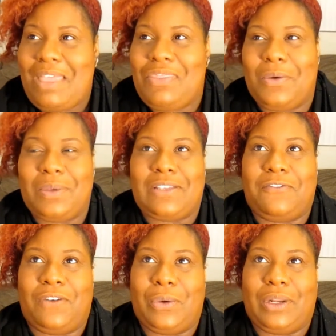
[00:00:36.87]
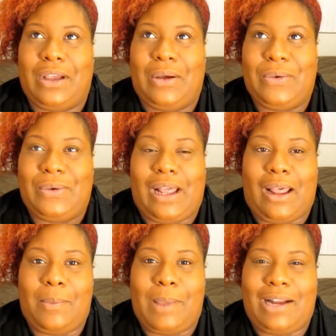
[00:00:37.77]
There was a photo,
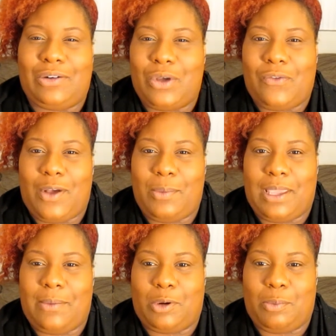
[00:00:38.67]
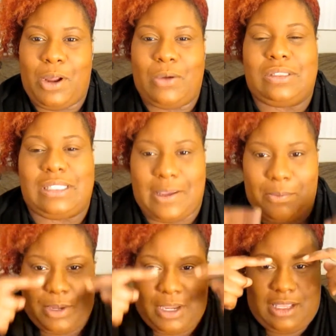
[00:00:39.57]
I don't know if I'll be able to post
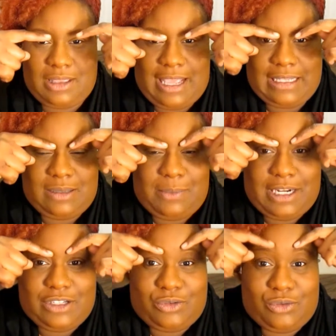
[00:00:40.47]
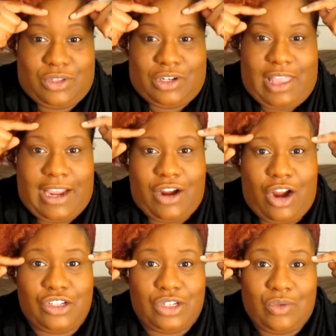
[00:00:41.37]
it, but like somebody drew their like
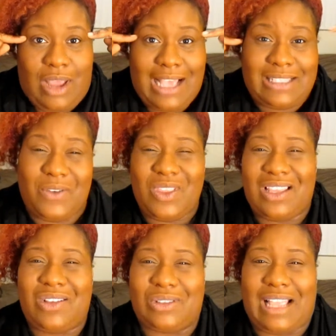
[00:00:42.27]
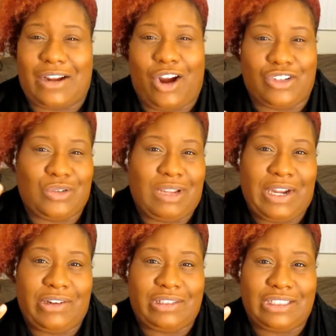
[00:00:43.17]
cartoon eyes. If you think of those like cartoon
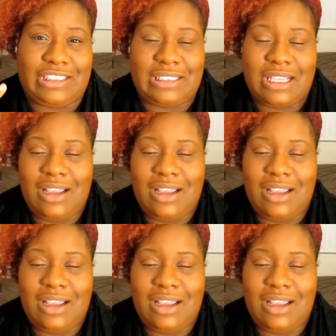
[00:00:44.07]
characters,